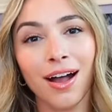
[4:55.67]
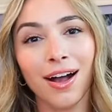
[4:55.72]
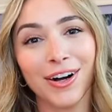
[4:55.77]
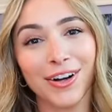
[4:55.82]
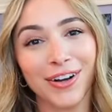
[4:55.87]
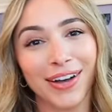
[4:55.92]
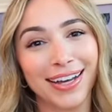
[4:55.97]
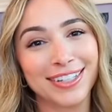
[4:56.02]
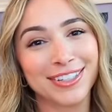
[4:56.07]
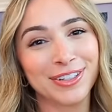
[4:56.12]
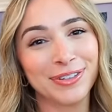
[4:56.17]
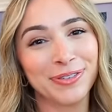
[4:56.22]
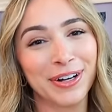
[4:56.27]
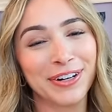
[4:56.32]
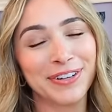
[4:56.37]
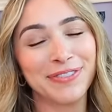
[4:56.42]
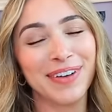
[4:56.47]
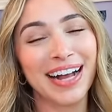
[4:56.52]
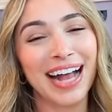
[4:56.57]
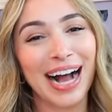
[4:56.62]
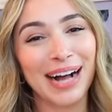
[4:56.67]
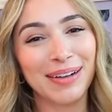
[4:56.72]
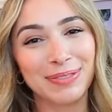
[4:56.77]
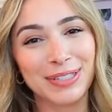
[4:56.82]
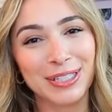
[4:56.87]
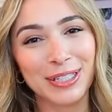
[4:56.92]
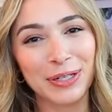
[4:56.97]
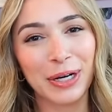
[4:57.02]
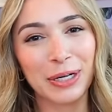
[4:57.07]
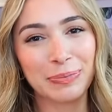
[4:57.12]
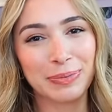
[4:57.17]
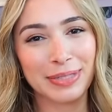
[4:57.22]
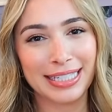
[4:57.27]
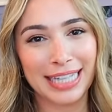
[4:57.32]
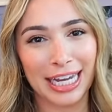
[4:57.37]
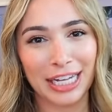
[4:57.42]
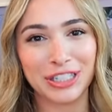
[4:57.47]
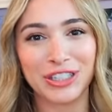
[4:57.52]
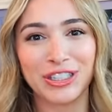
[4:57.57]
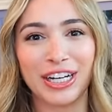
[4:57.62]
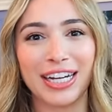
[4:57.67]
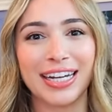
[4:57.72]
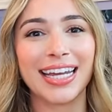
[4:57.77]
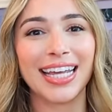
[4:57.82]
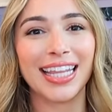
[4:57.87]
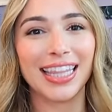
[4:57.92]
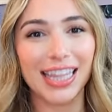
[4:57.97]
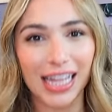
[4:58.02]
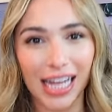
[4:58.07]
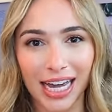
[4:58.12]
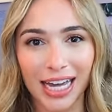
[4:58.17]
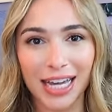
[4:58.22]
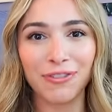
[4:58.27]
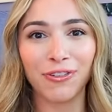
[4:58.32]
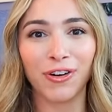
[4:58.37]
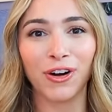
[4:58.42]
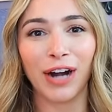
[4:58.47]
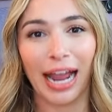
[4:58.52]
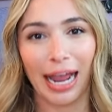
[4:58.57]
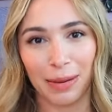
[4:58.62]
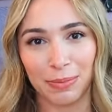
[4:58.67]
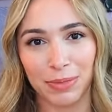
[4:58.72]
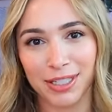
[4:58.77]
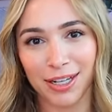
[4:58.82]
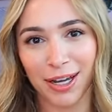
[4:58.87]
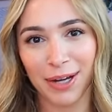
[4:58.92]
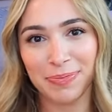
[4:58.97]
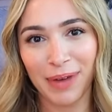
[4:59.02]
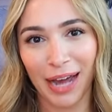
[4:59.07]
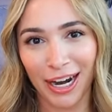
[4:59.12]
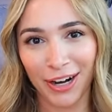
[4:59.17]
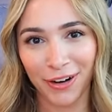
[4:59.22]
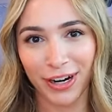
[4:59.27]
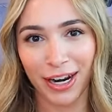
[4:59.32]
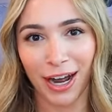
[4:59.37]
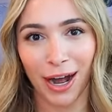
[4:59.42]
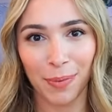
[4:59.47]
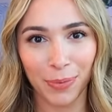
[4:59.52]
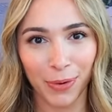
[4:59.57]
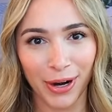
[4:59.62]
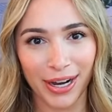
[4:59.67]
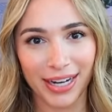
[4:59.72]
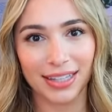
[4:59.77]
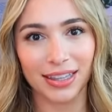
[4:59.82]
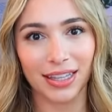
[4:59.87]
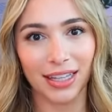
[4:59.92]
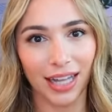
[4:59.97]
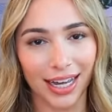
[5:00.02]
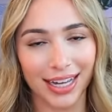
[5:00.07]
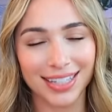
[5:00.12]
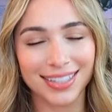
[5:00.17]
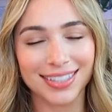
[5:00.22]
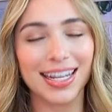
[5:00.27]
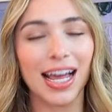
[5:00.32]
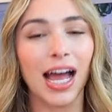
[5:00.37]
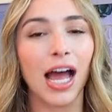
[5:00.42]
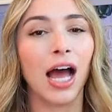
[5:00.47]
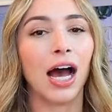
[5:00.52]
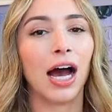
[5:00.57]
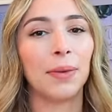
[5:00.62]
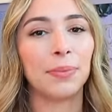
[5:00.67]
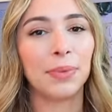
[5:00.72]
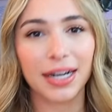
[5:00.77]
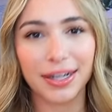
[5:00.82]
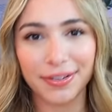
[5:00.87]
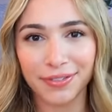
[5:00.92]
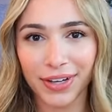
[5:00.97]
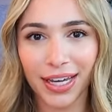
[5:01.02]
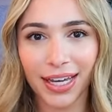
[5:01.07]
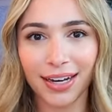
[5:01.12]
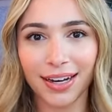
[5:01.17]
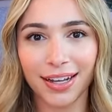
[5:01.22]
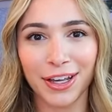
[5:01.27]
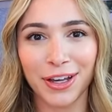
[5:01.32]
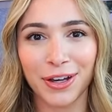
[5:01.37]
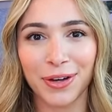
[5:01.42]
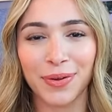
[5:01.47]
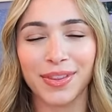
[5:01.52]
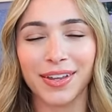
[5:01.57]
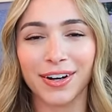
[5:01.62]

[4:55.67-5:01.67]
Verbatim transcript: Okay, so one of my absolute obsession in life are Amazon battery operated lights. I'm not even kidding you.